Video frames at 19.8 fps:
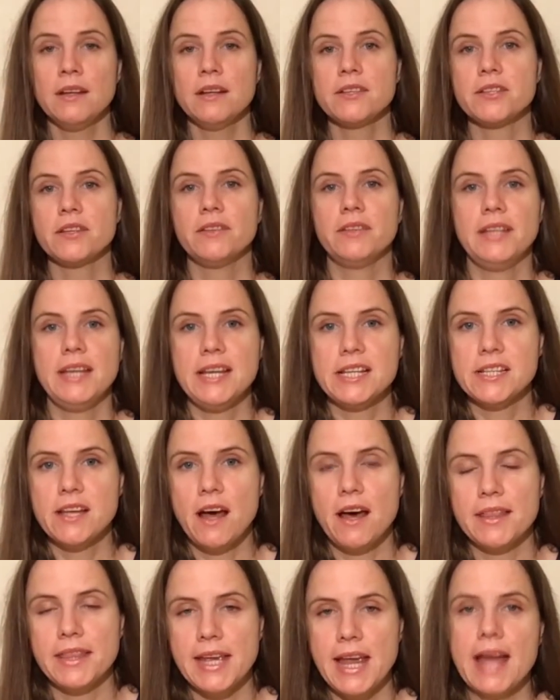So these
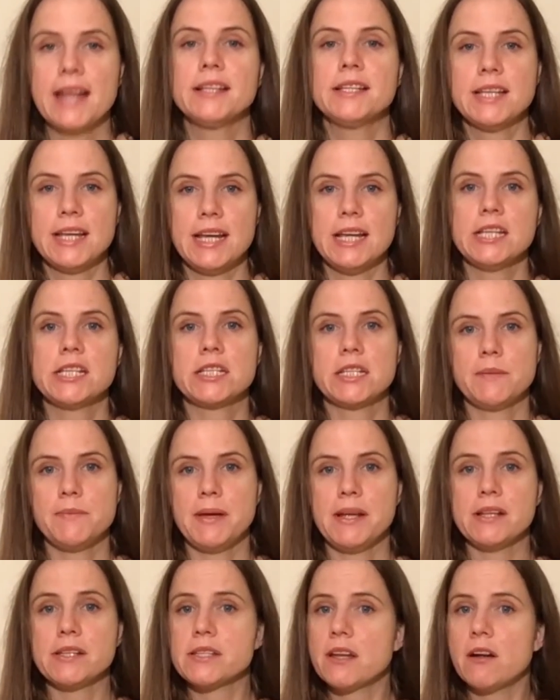are the
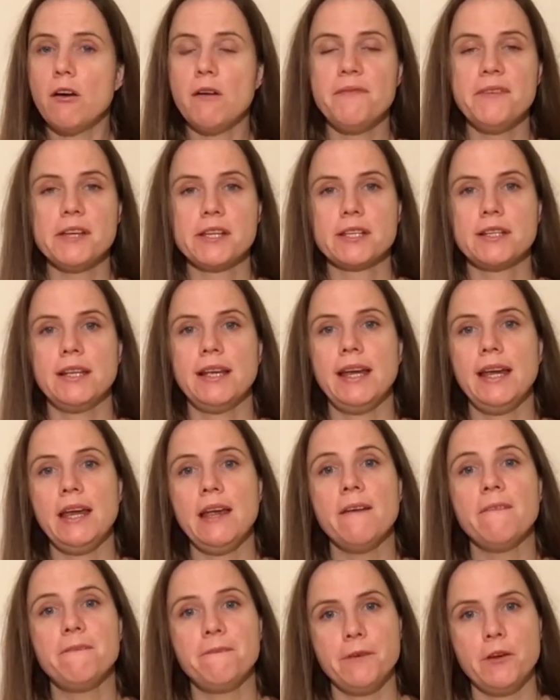antihistamines. There are
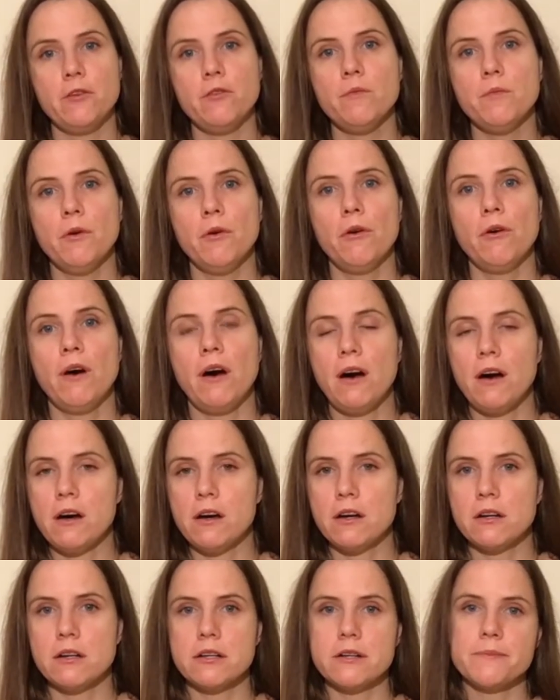obviously a few more
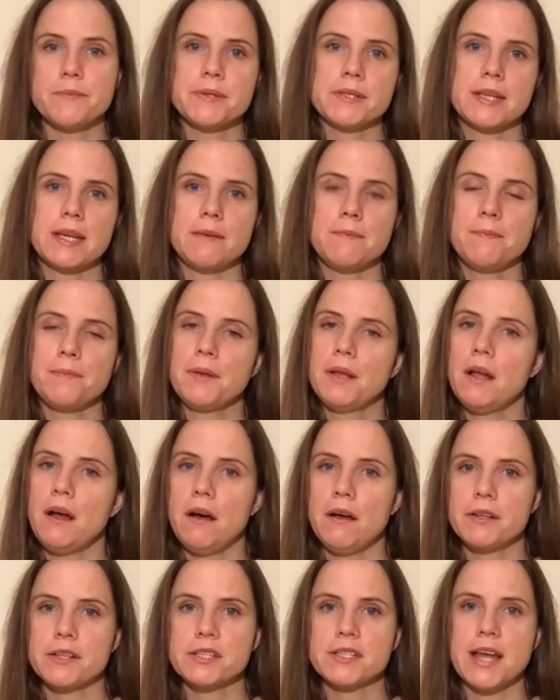herbs and
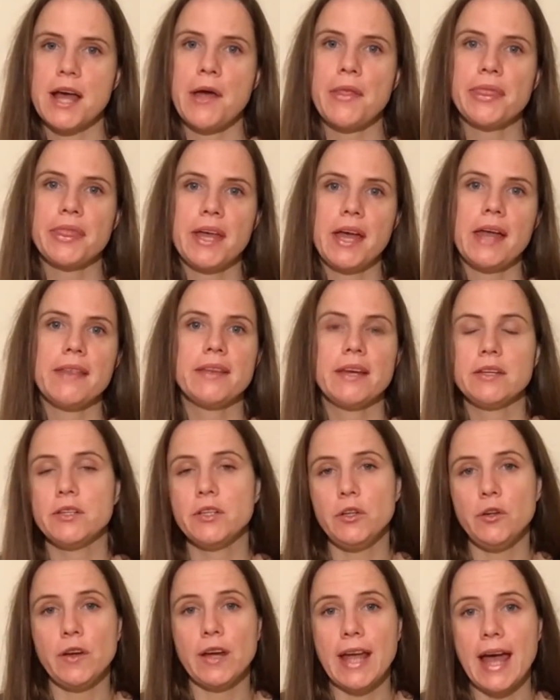plants out there
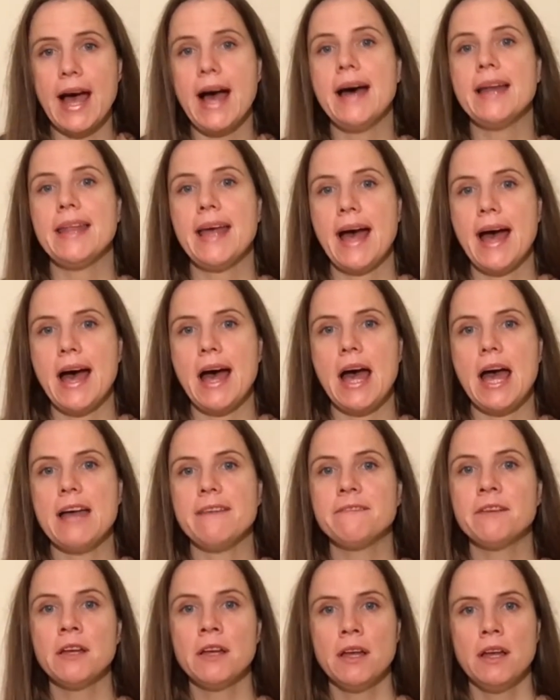that you can have.
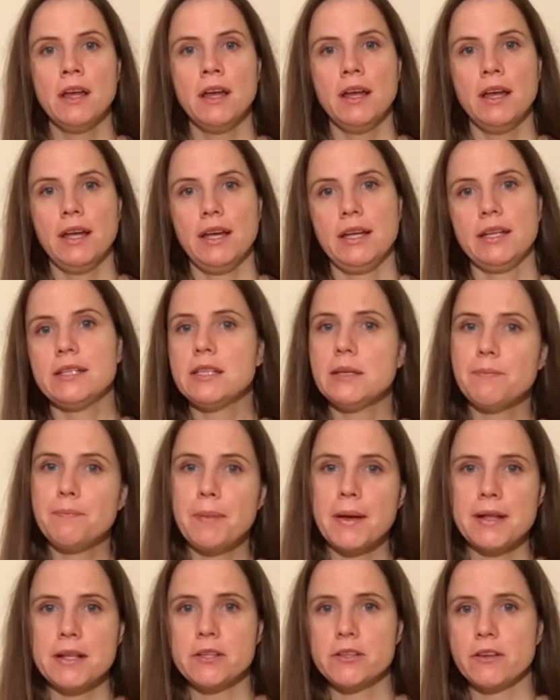It
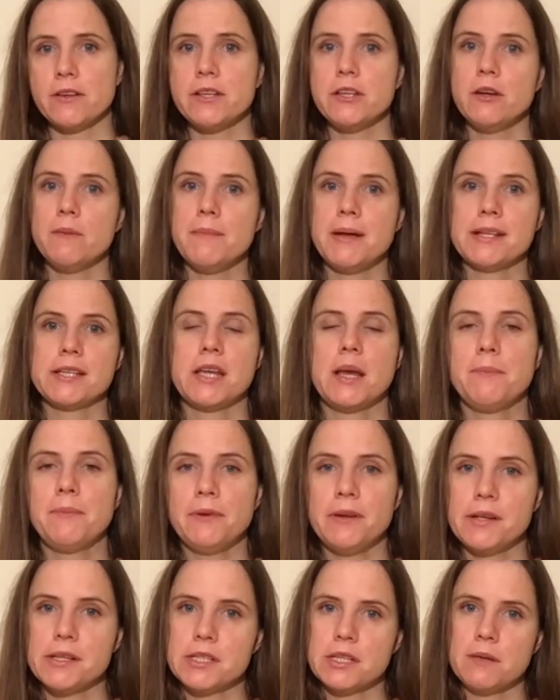depends on your
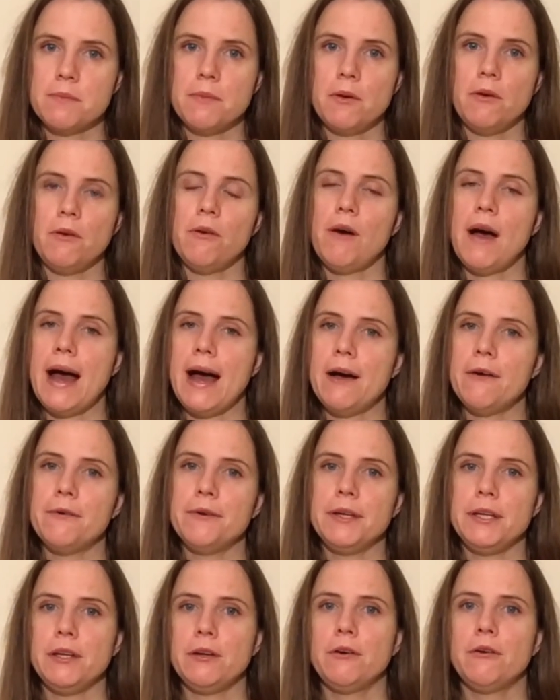metabolism or how
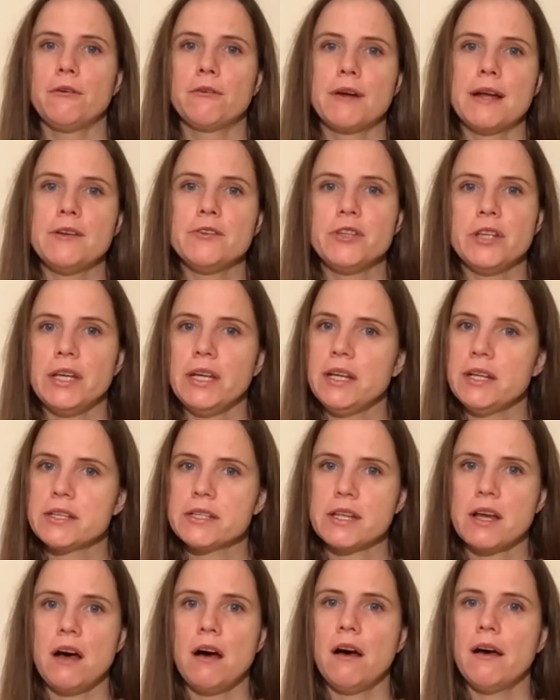your
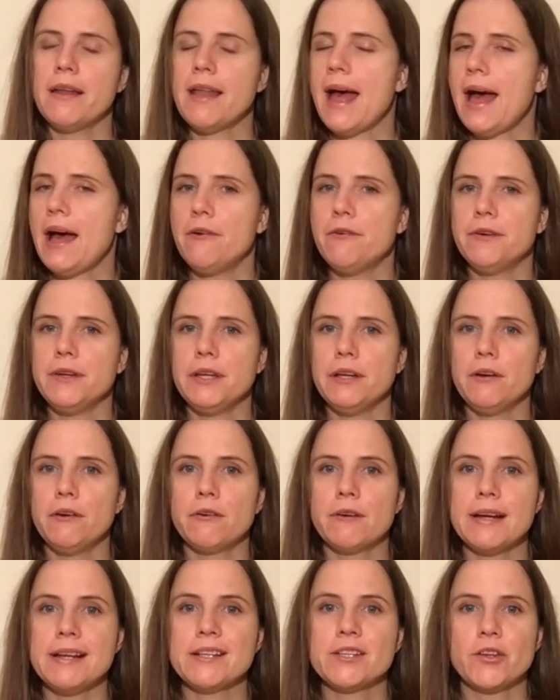genes are and how
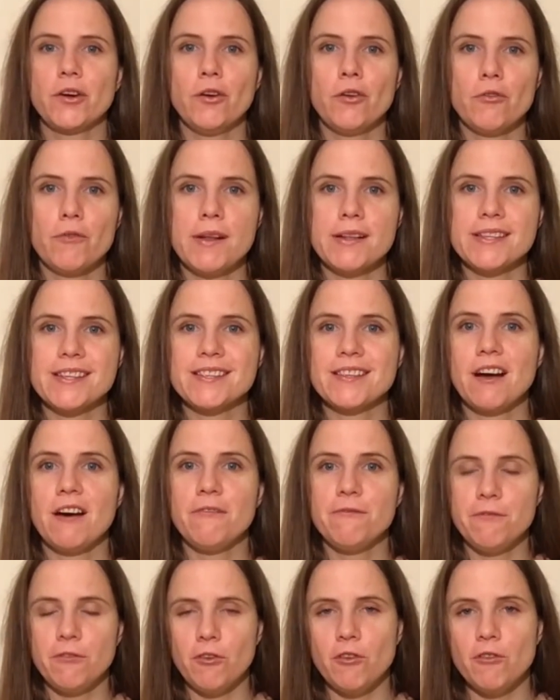your intolerances are
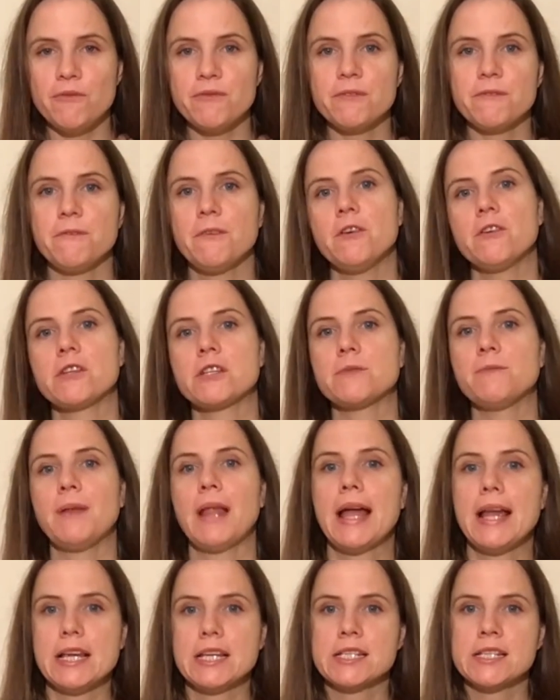formed first
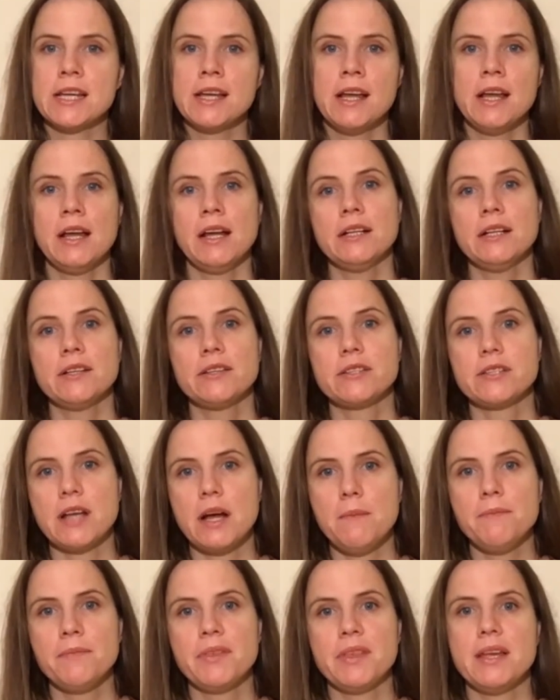place.
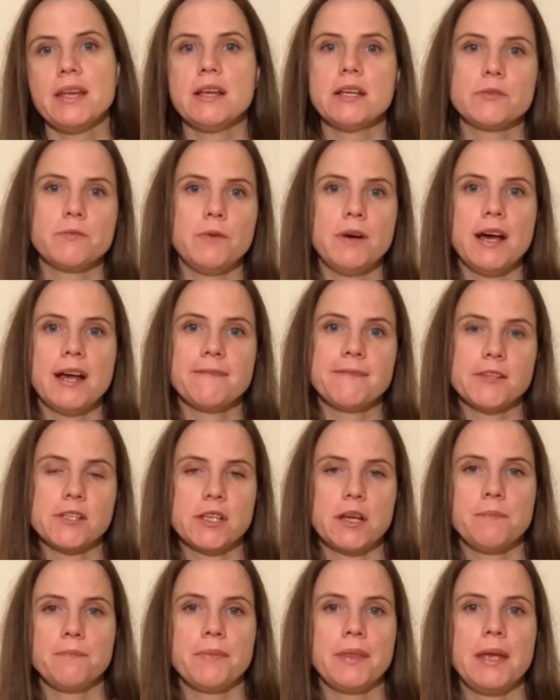Some things work for
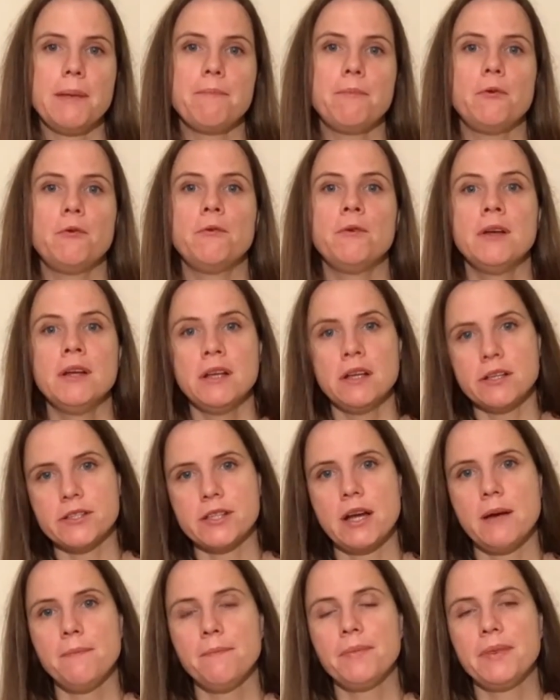some people,
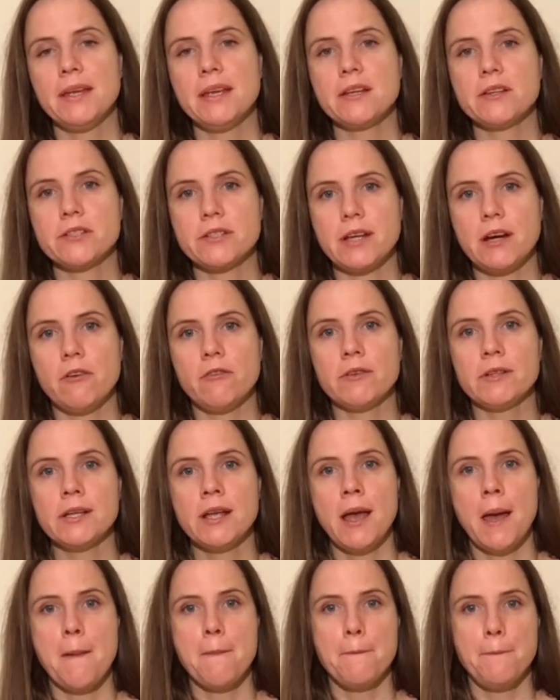some things don't.
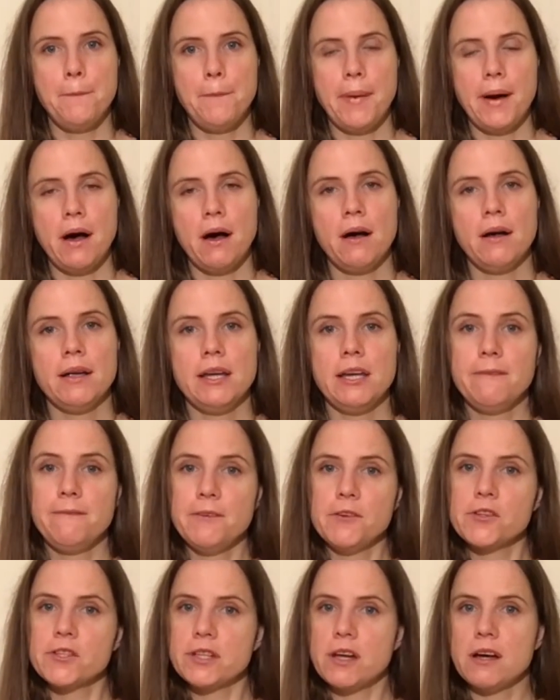But if
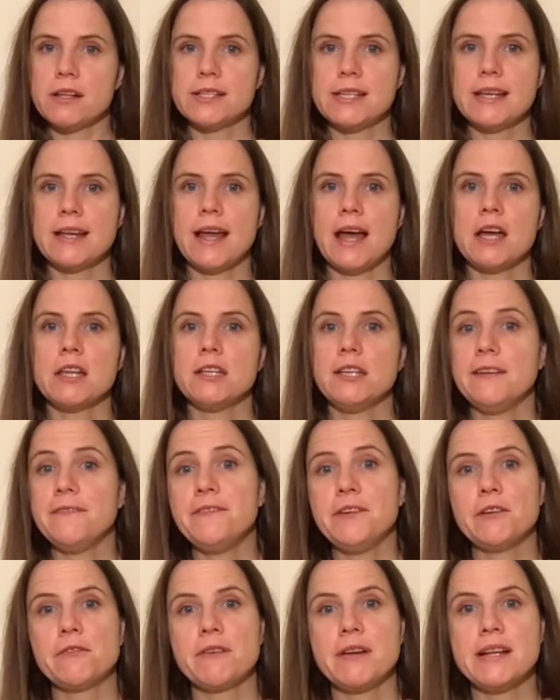you're starting out, if
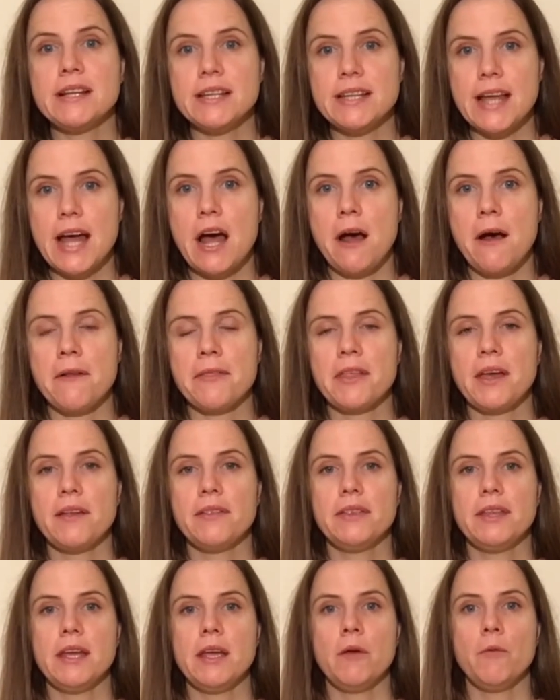you're in doubt,
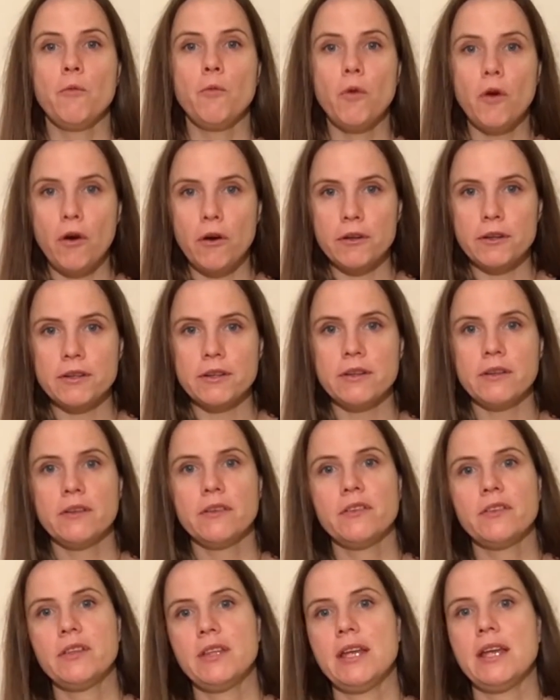the one
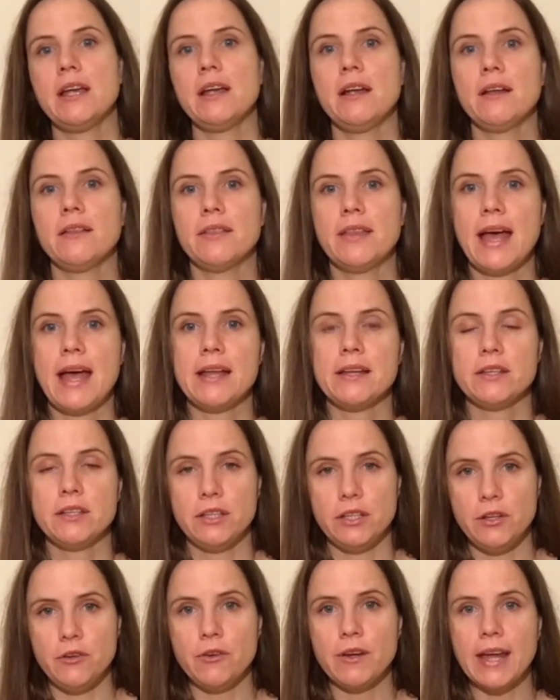thing that
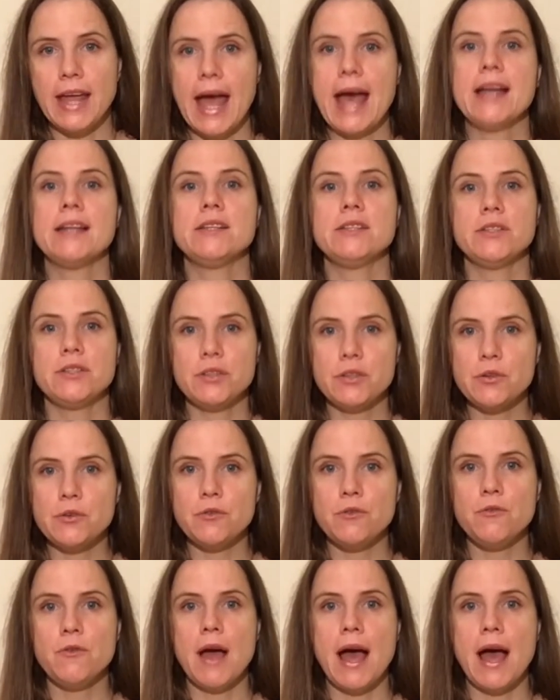you can do,